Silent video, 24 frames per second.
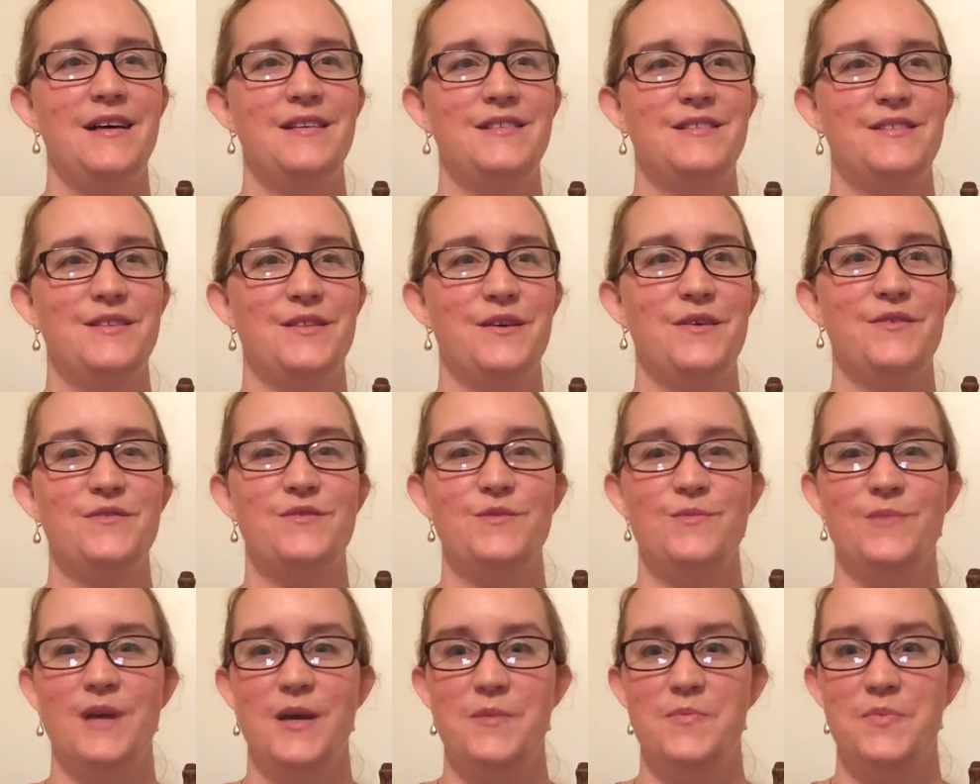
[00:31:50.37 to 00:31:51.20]
So those
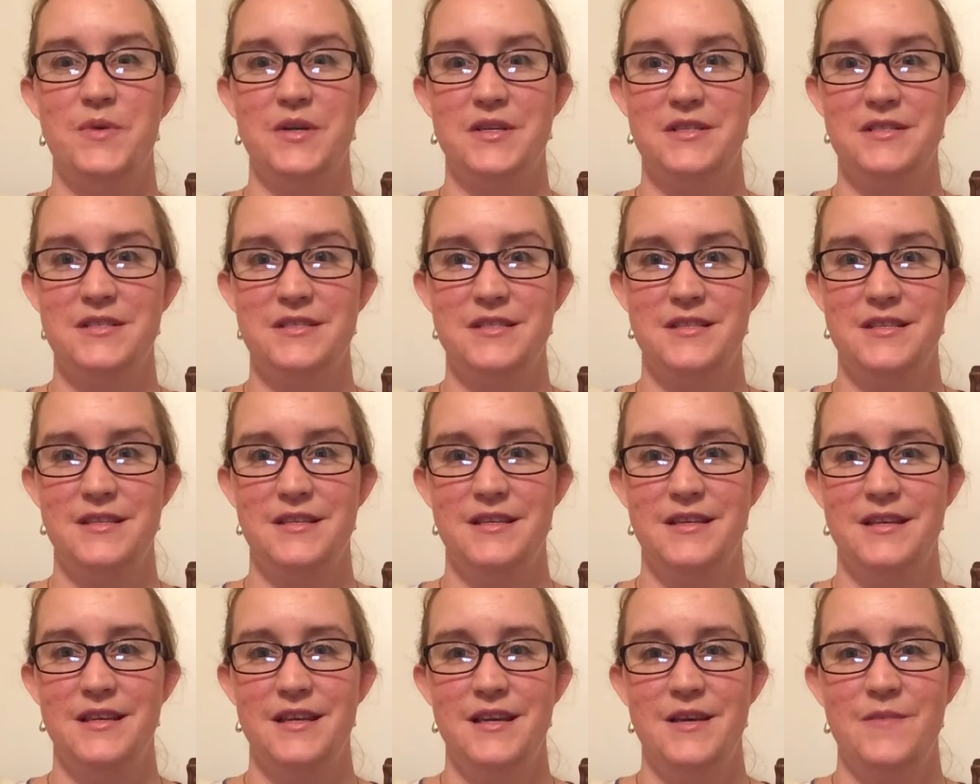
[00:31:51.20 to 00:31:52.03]
are my books,
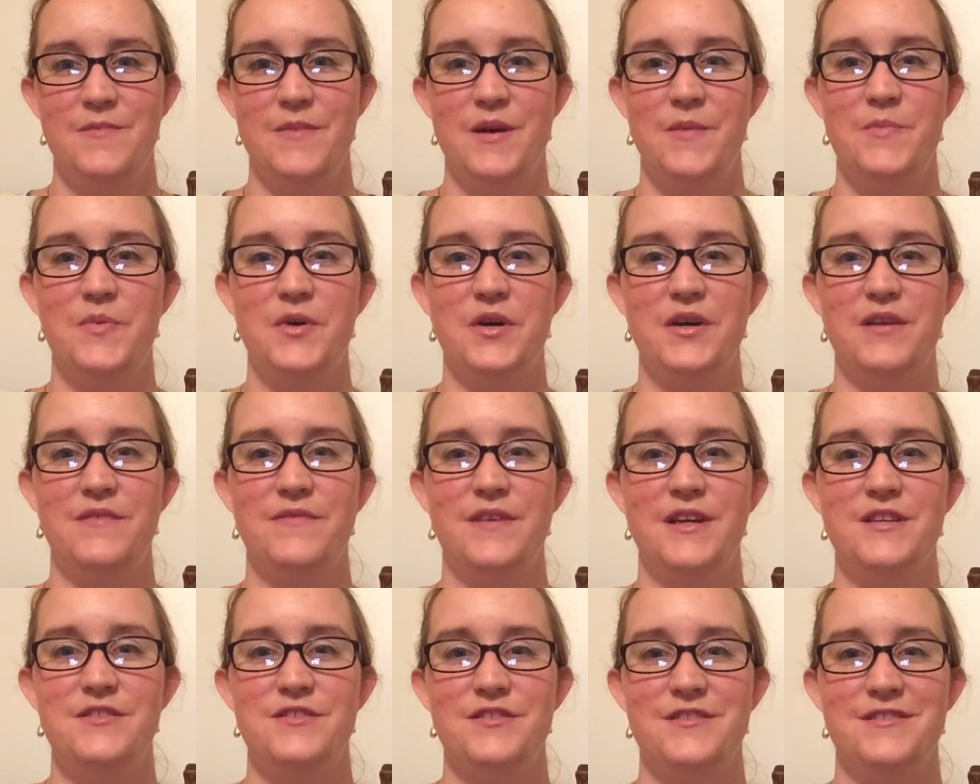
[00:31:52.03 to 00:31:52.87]
my book
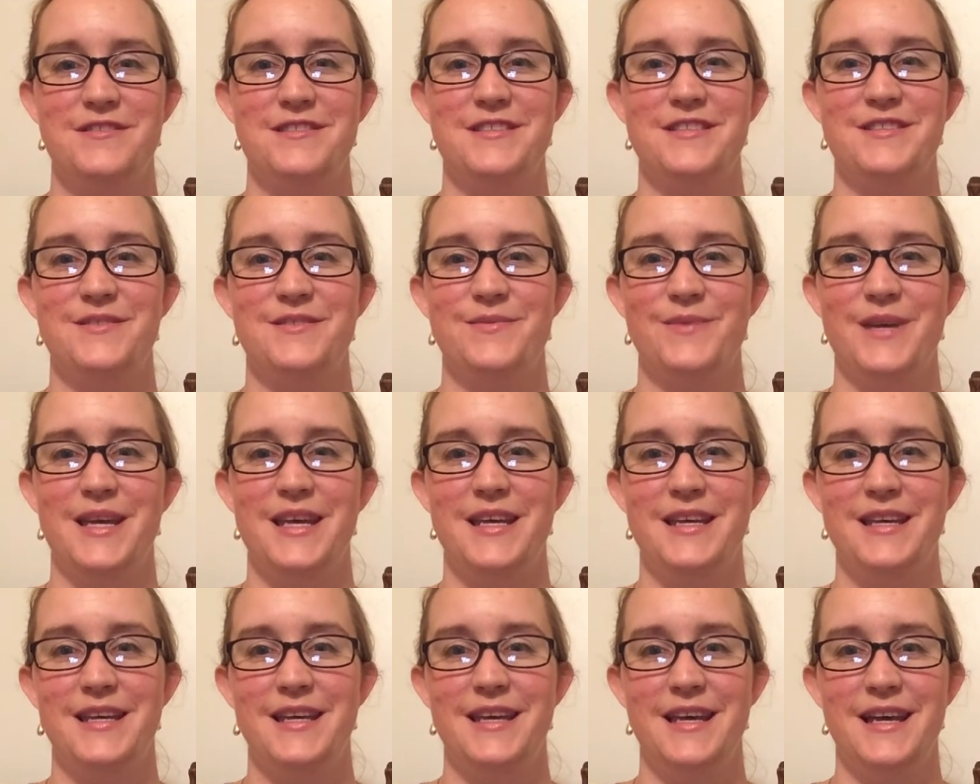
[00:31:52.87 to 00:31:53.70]
adventures this
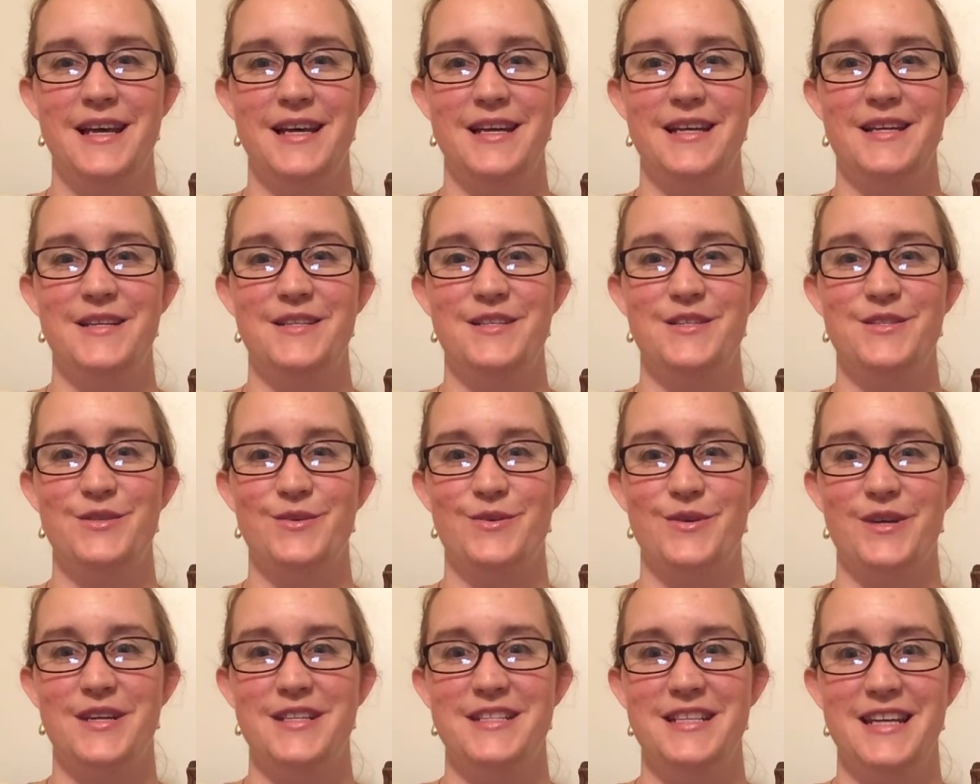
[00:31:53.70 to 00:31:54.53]
week, and
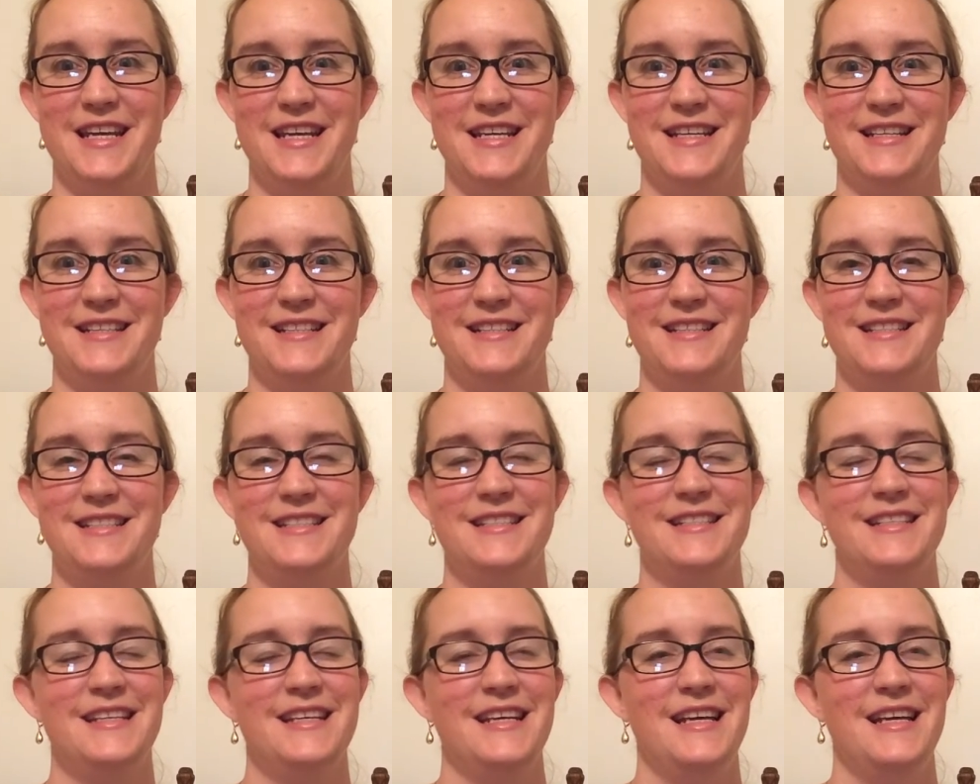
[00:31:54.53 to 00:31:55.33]
story tales.